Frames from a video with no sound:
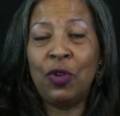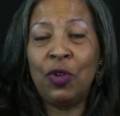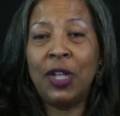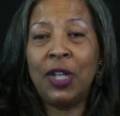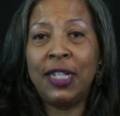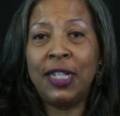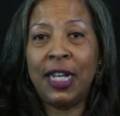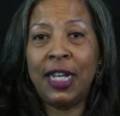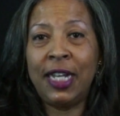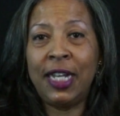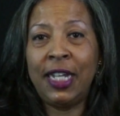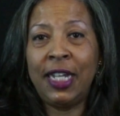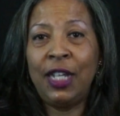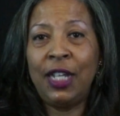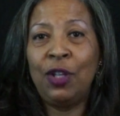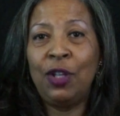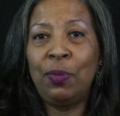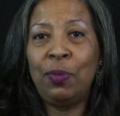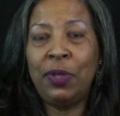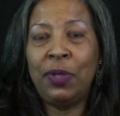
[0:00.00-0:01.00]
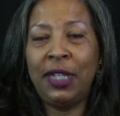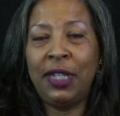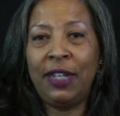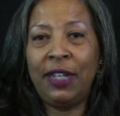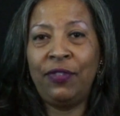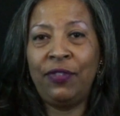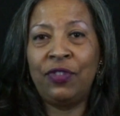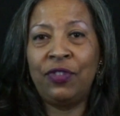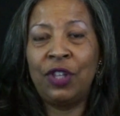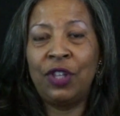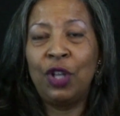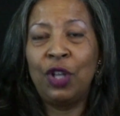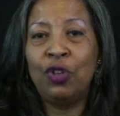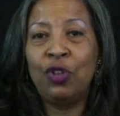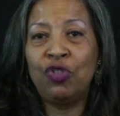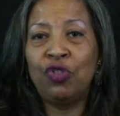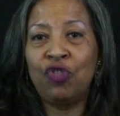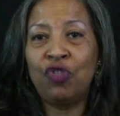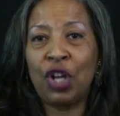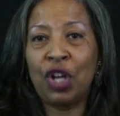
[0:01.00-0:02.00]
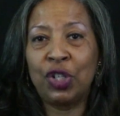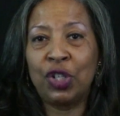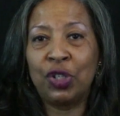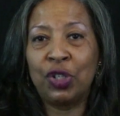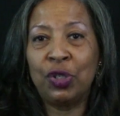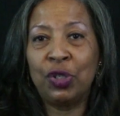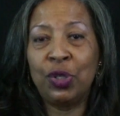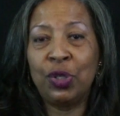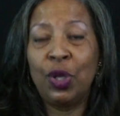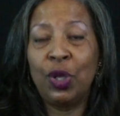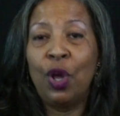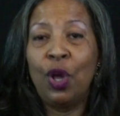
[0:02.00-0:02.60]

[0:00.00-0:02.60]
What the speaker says: Your identity, your beliefs, your structures,